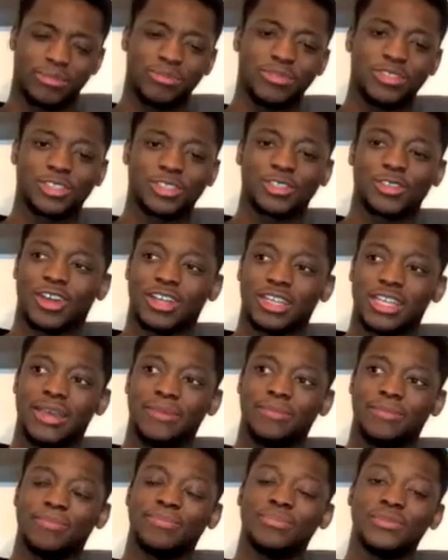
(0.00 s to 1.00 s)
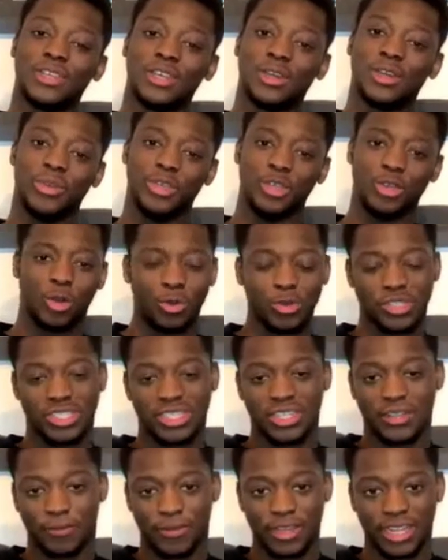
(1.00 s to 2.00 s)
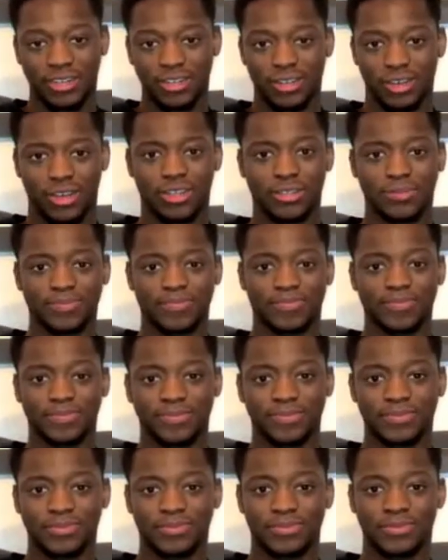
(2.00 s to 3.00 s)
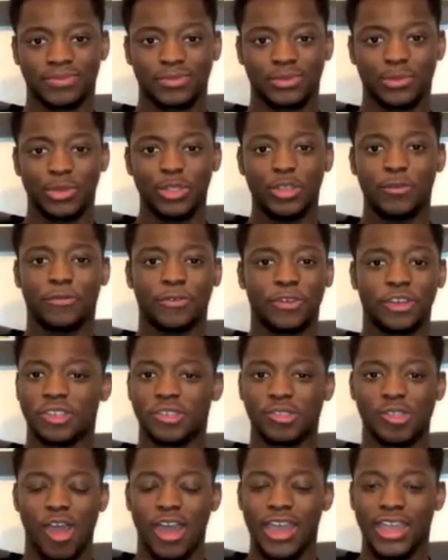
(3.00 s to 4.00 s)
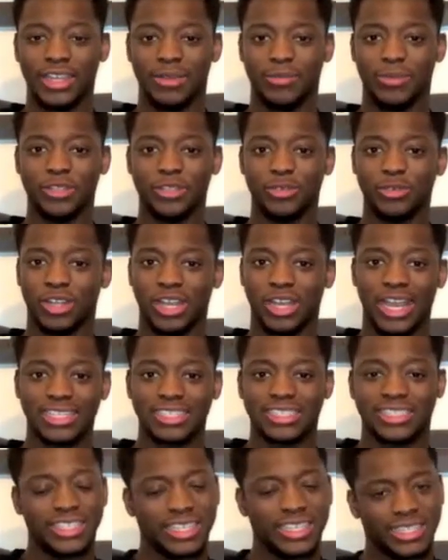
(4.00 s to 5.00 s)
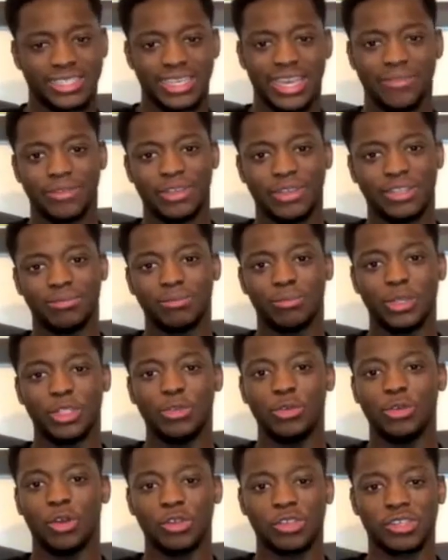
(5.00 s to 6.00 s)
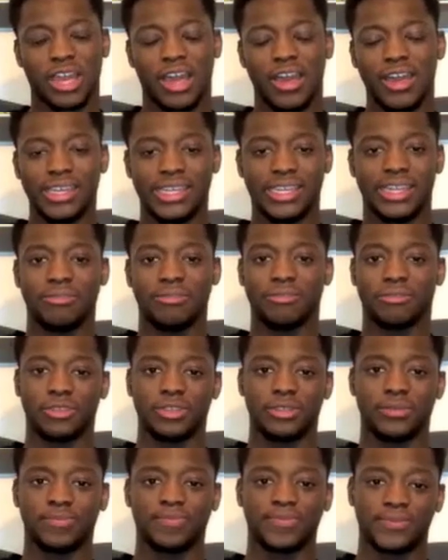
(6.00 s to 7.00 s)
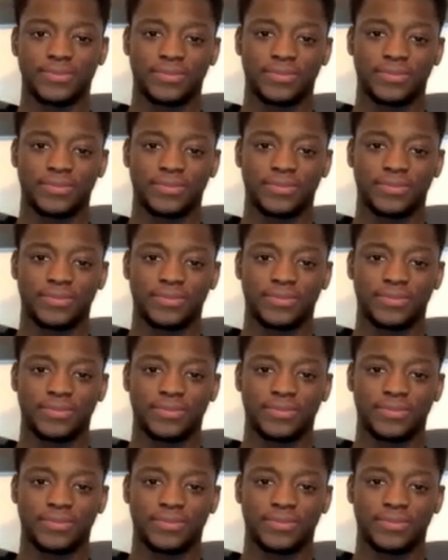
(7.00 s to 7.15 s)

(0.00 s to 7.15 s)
Let me just ask, uh, um, were you always a defender when you first started? When you were like six, seven, when you got scouted, everything.